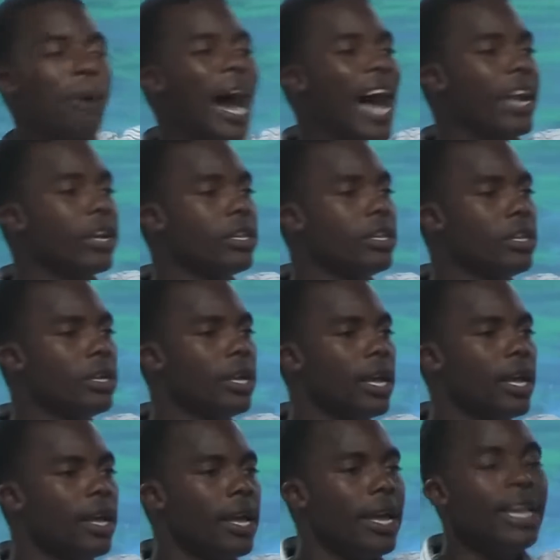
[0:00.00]
battle,
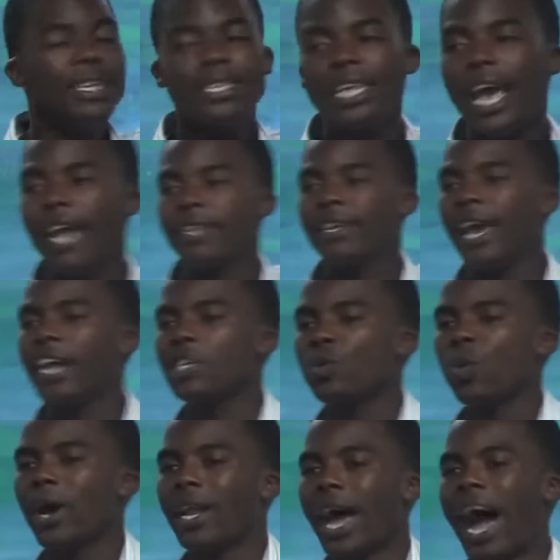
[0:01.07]
he said, guess
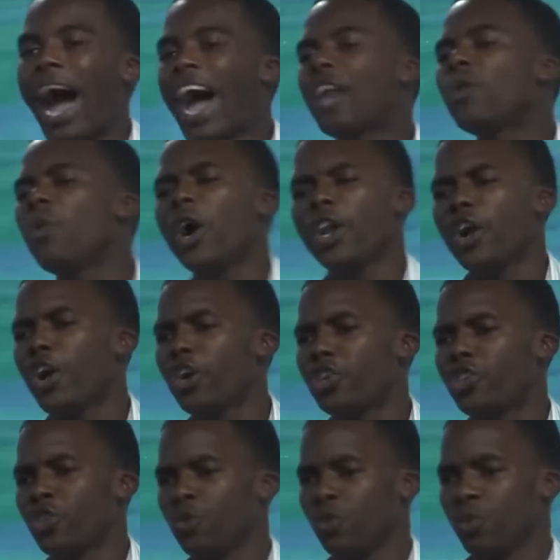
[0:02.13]
what? I don't want to
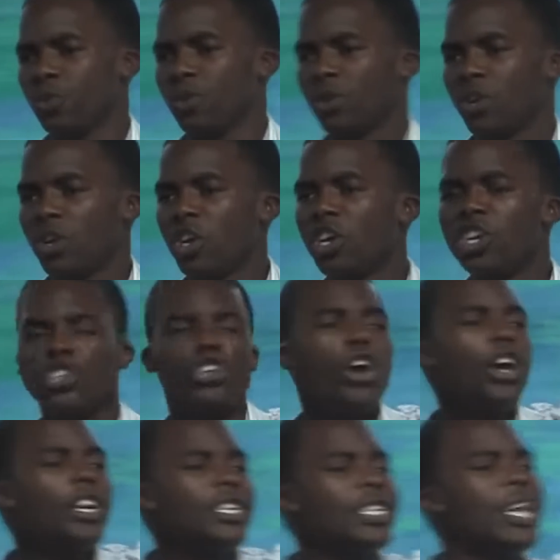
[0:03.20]
hurt you.
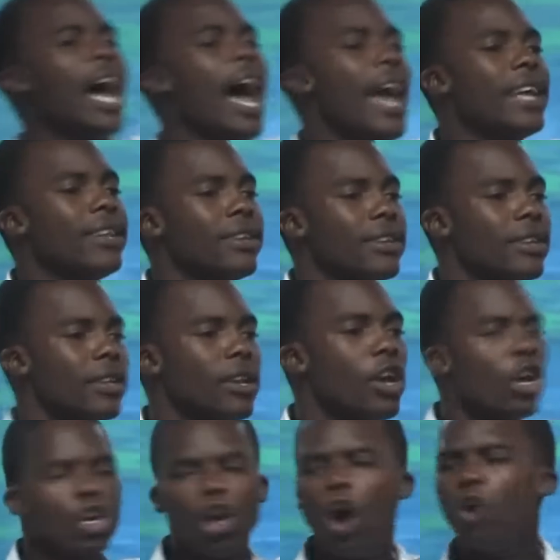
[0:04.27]
Turn aside.
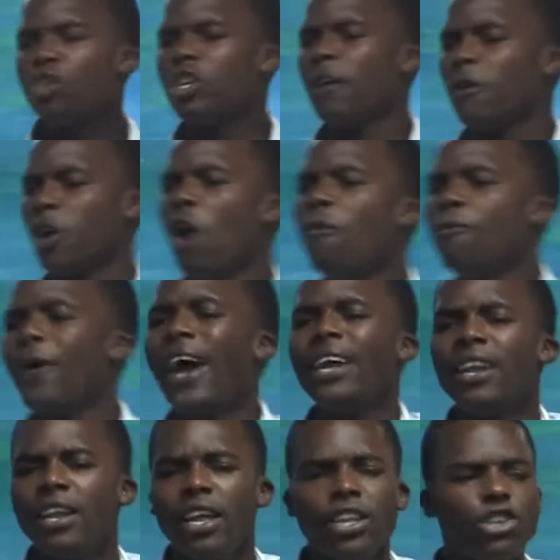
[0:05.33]
Go to go fight
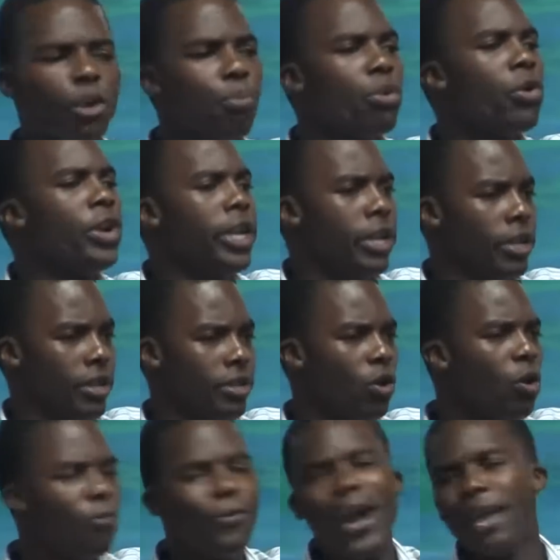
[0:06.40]
the little jabroni.
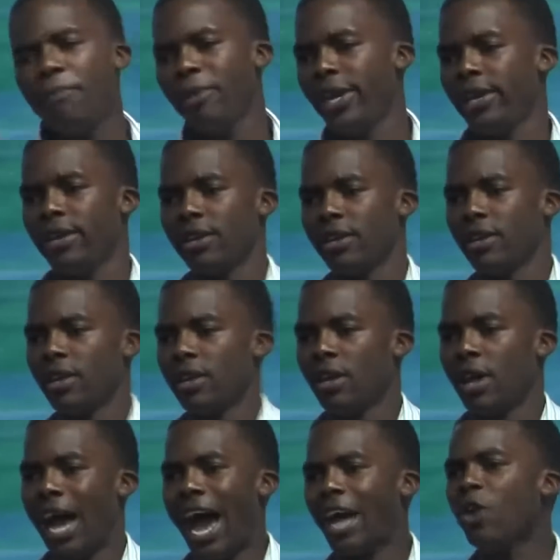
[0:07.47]
Don't fight me.
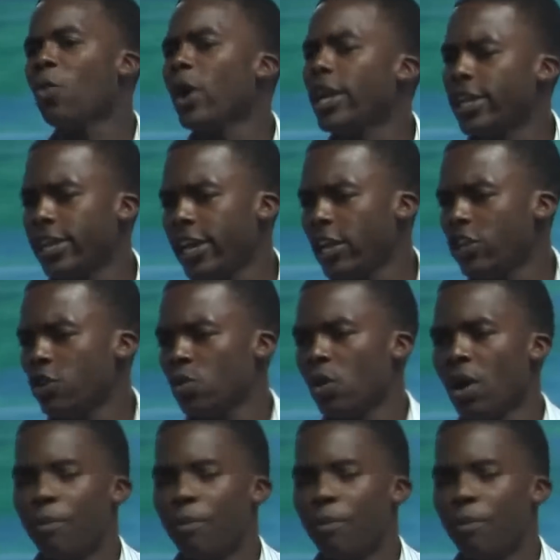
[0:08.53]
I don't want to kill you